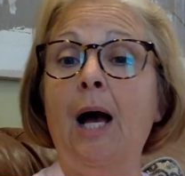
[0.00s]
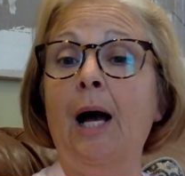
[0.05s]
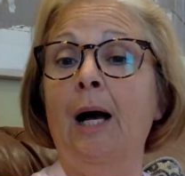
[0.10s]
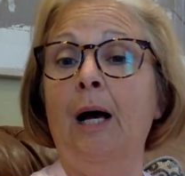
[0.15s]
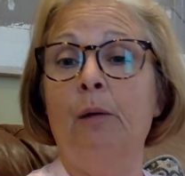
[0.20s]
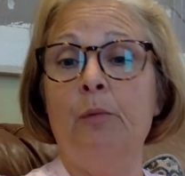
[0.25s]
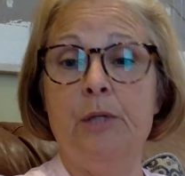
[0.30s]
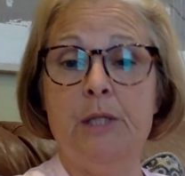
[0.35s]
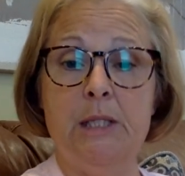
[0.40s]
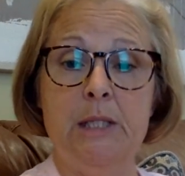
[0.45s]

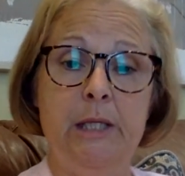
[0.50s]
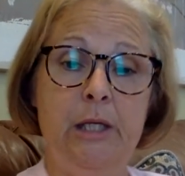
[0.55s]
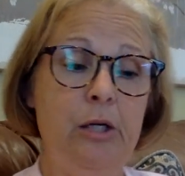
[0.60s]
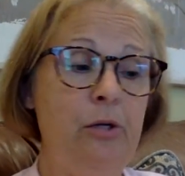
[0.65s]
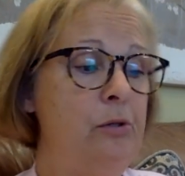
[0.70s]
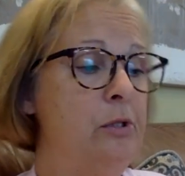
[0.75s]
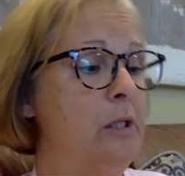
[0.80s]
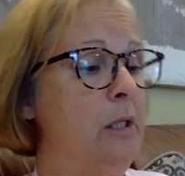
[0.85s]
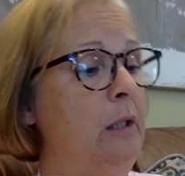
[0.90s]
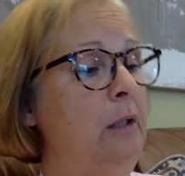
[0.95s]
I will see
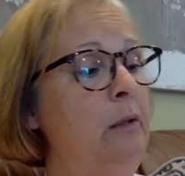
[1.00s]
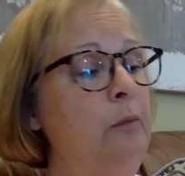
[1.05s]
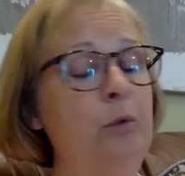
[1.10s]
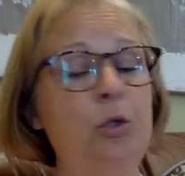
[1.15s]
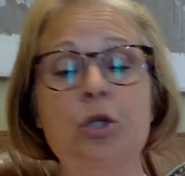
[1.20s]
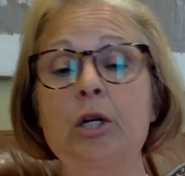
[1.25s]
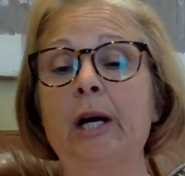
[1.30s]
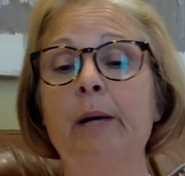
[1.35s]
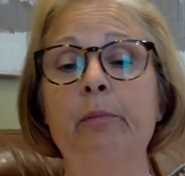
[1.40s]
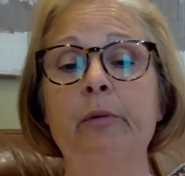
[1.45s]
you soon
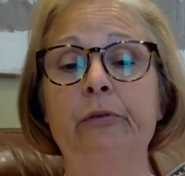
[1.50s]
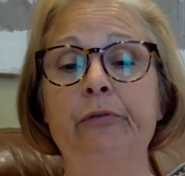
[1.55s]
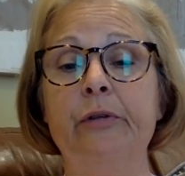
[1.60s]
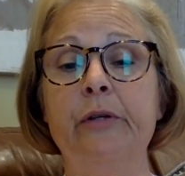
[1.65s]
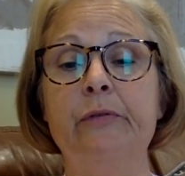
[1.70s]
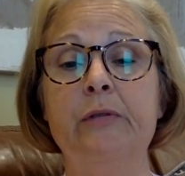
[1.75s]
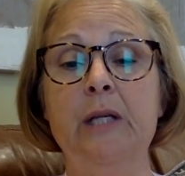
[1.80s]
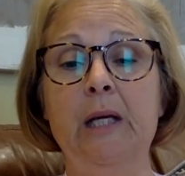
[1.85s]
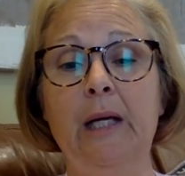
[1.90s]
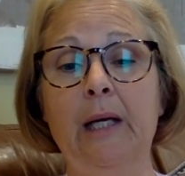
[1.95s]
with Chapter
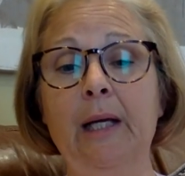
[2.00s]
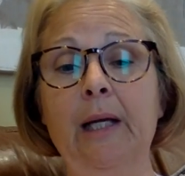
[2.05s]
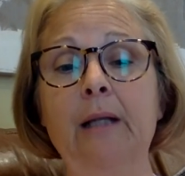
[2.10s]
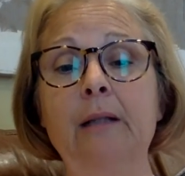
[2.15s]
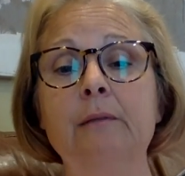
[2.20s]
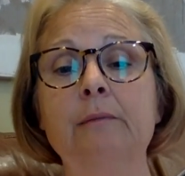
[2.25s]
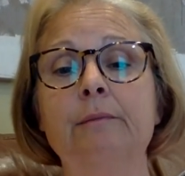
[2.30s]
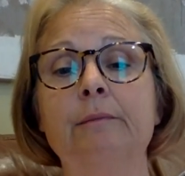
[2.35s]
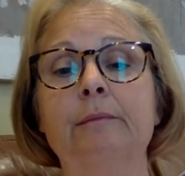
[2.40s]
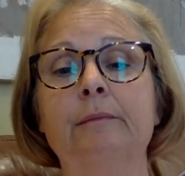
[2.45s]

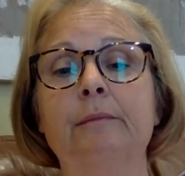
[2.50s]
15.